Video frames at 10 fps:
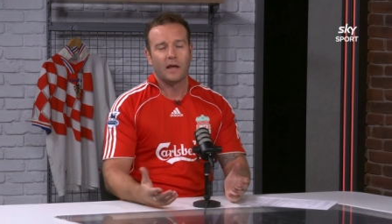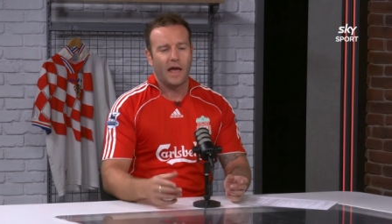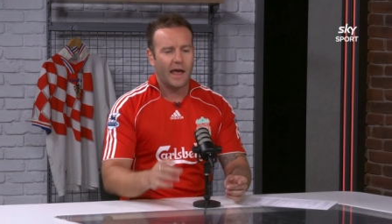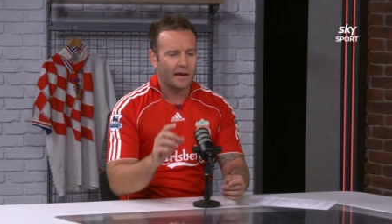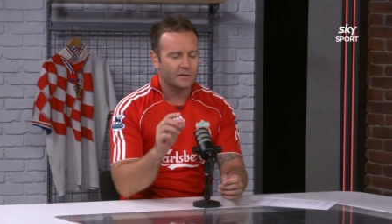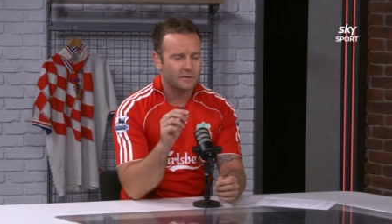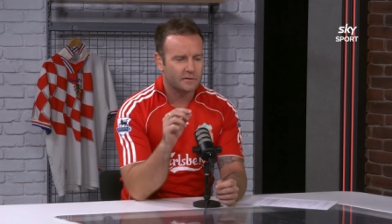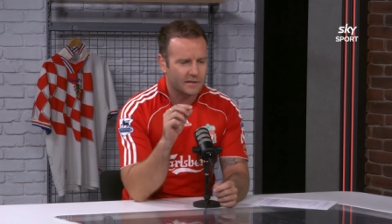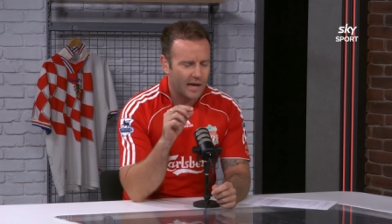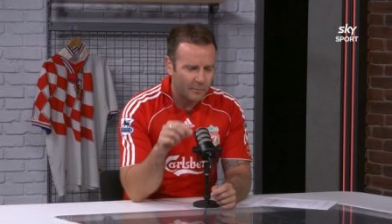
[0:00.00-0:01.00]

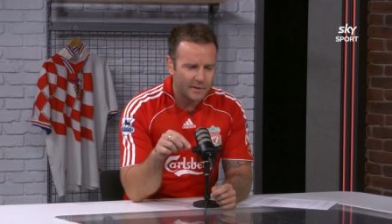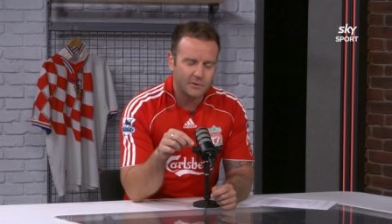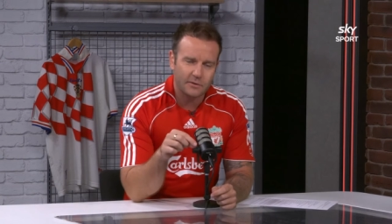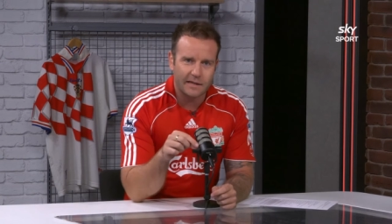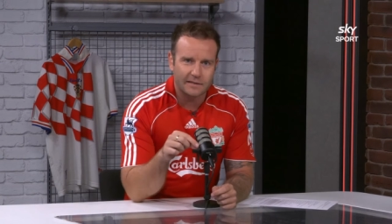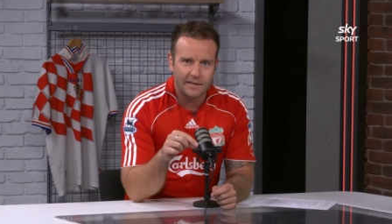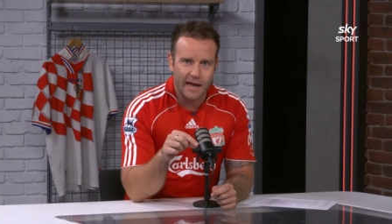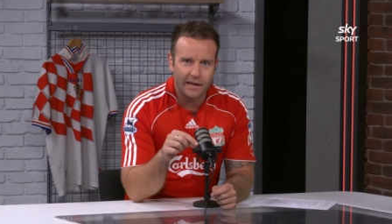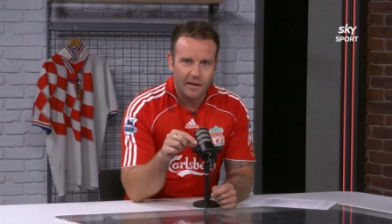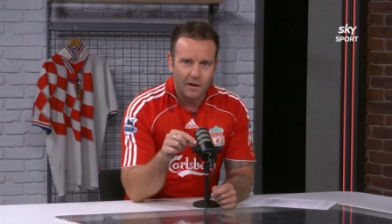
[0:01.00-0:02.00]
And to help me do that
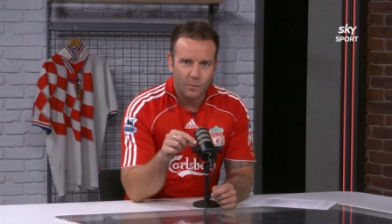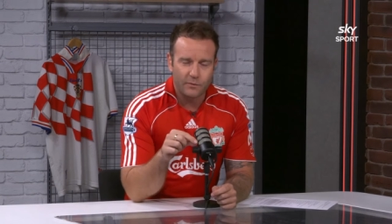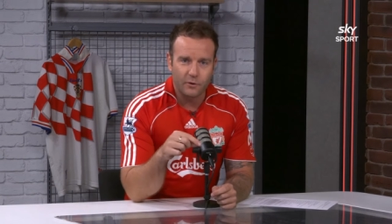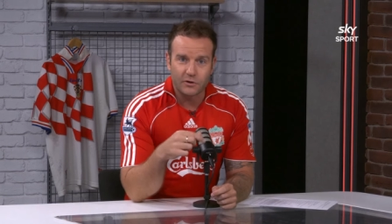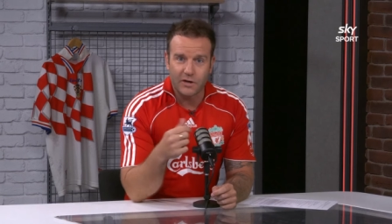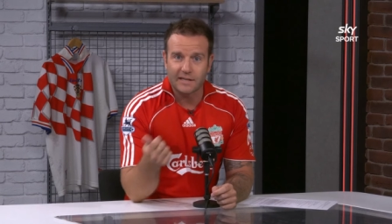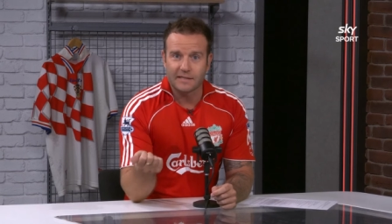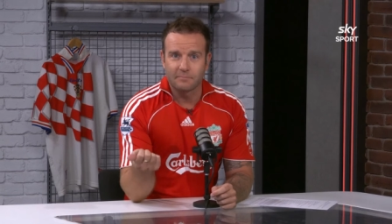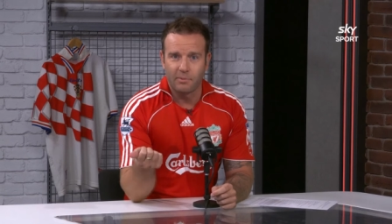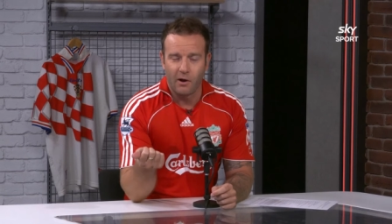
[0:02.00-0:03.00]
today, we've got
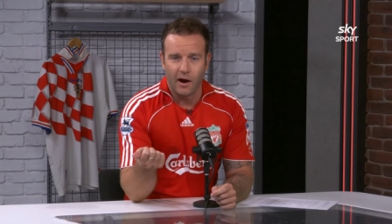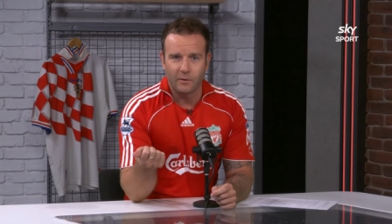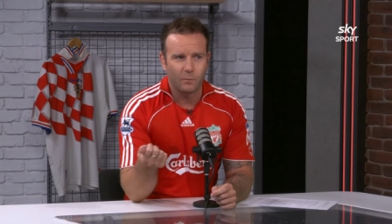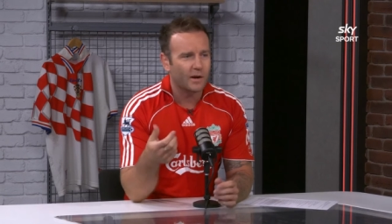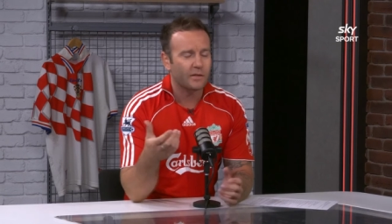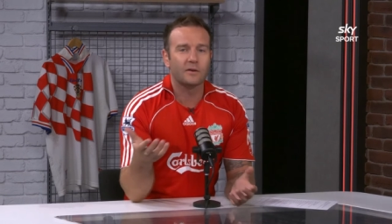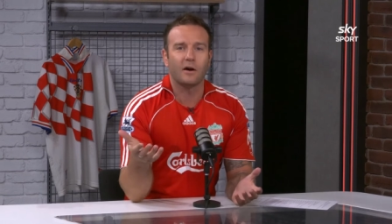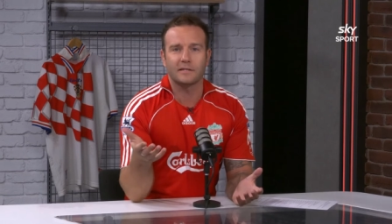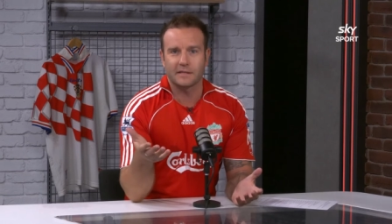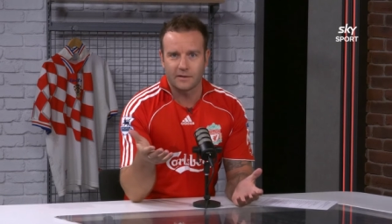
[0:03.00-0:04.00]
Jason Pine, one of the
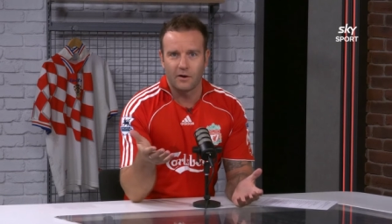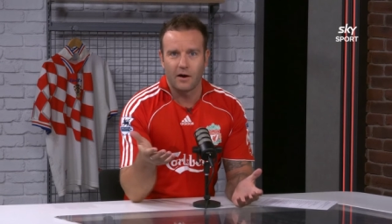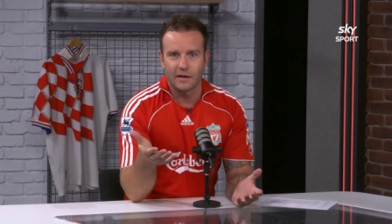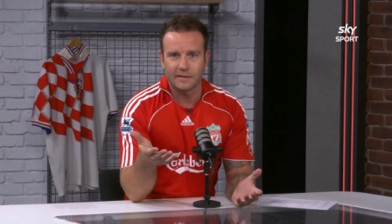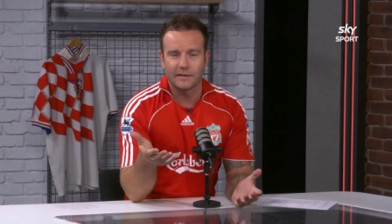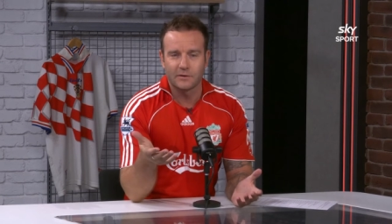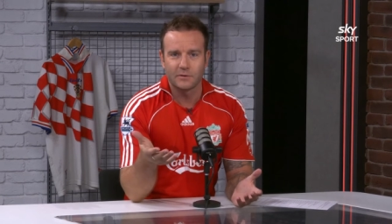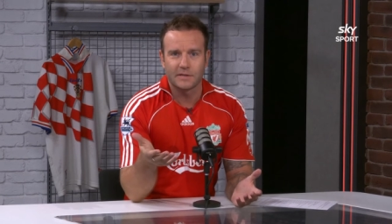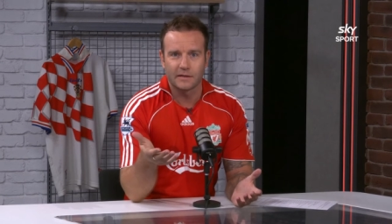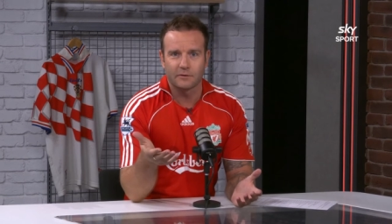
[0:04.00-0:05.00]
nicest guys in New
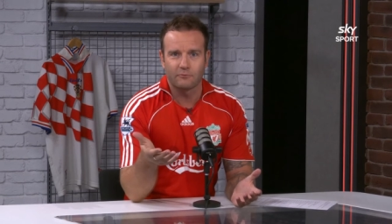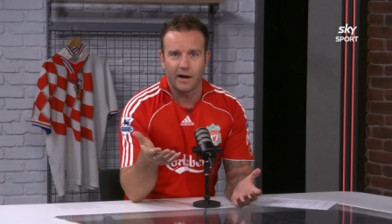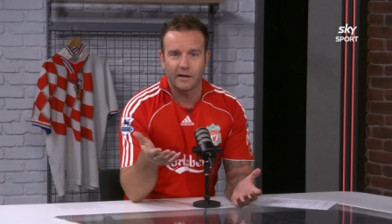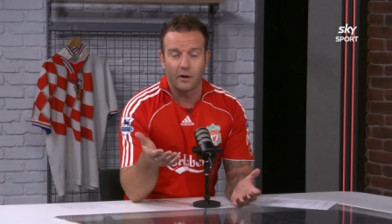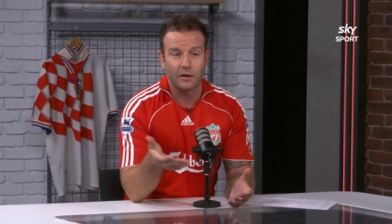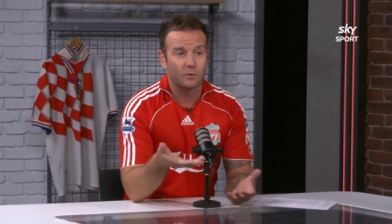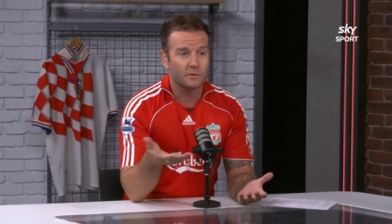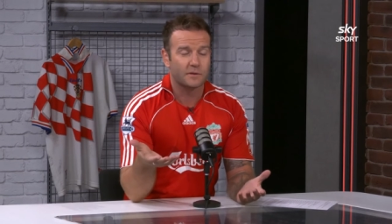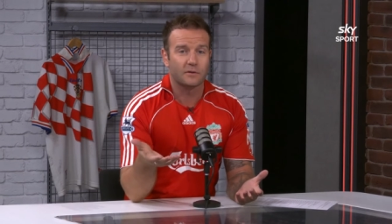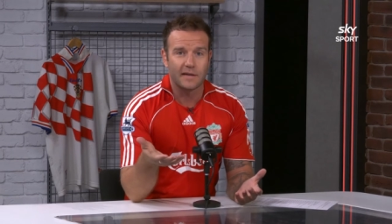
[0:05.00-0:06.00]
Zealand radio. He
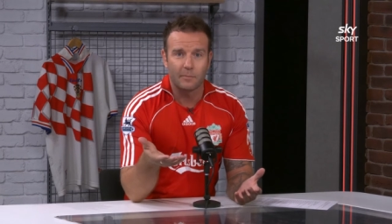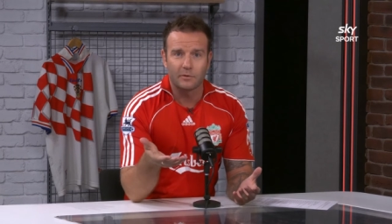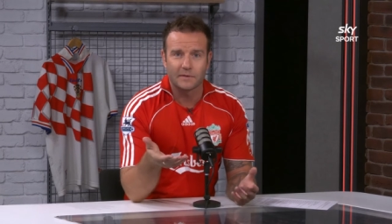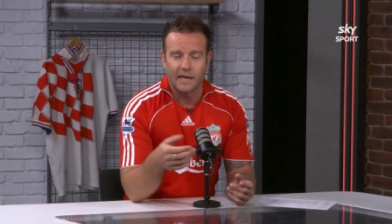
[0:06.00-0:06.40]
also doubles